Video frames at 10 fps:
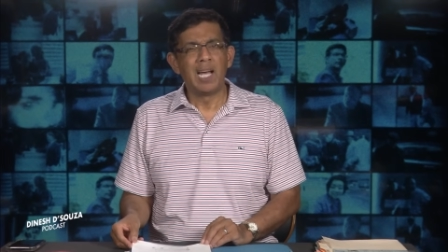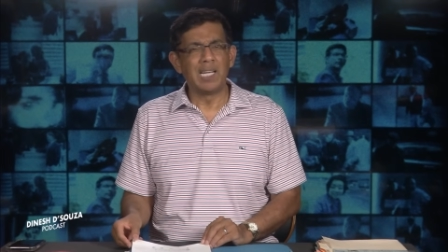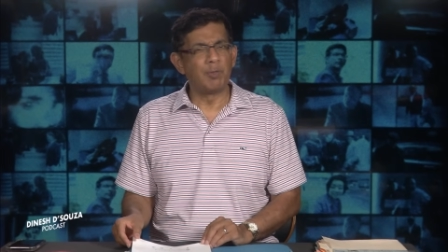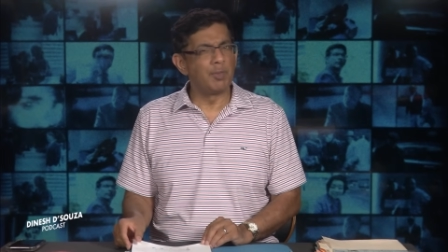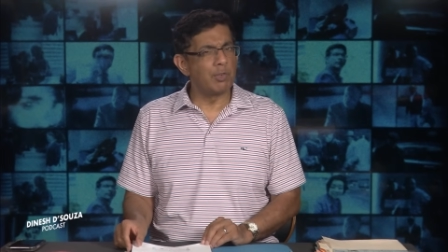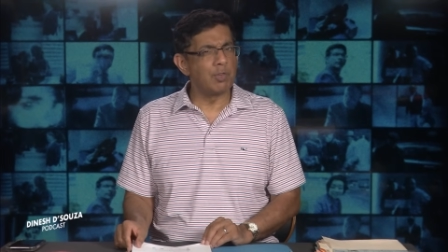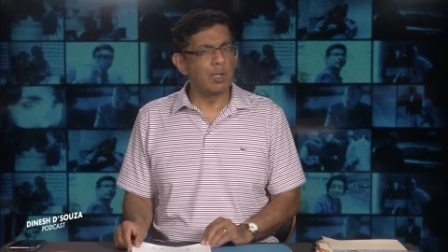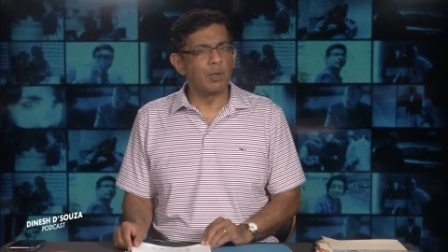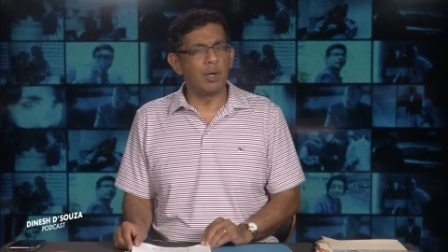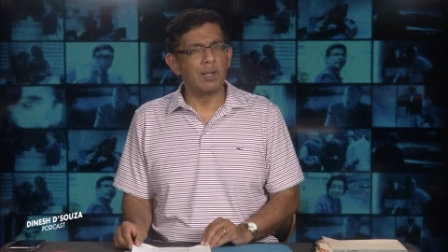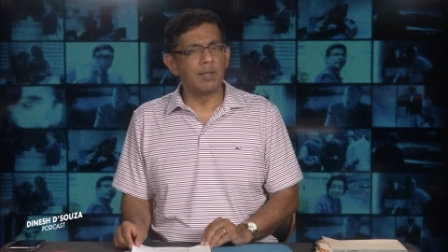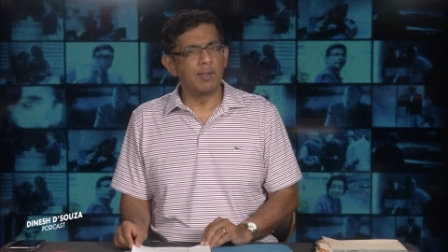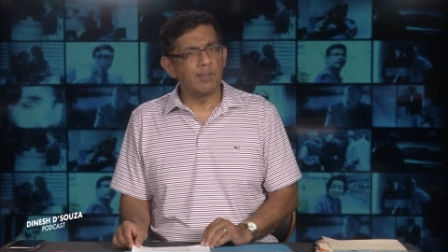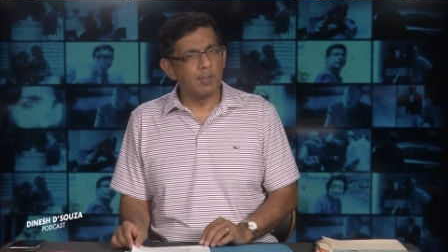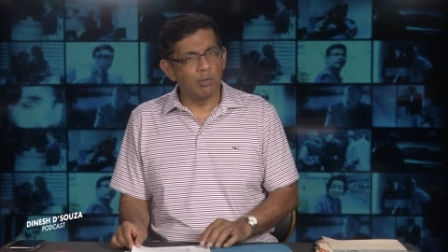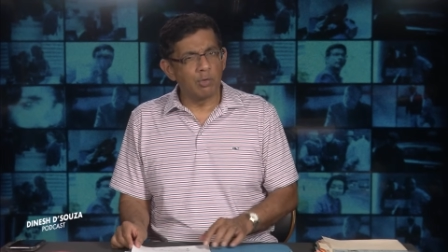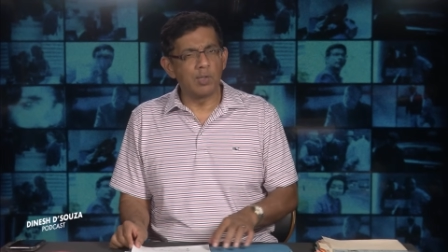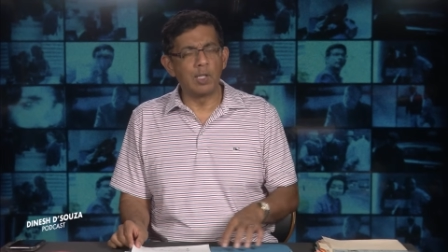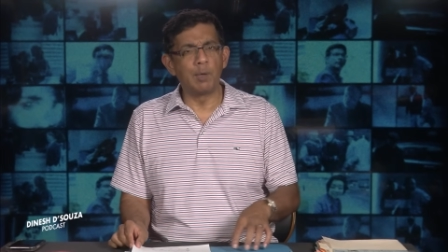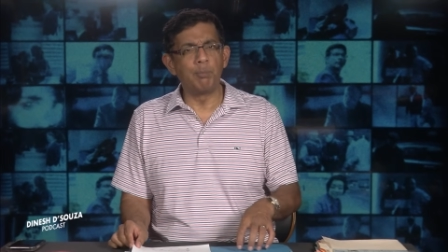And at first I thought, this is interesting.